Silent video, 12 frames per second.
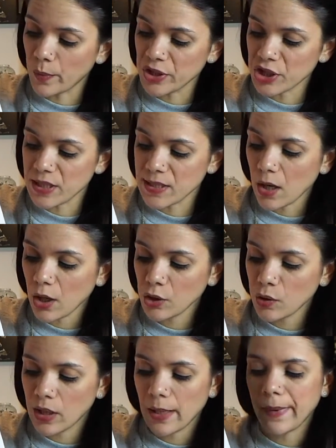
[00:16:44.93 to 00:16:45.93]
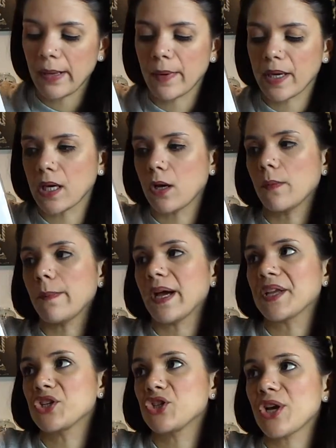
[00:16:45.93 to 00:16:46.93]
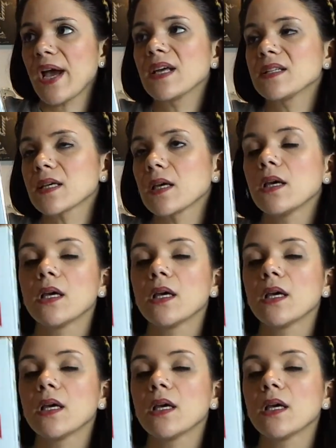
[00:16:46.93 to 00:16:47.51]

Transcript: which is Are You Gonna Be My Girl by Jet.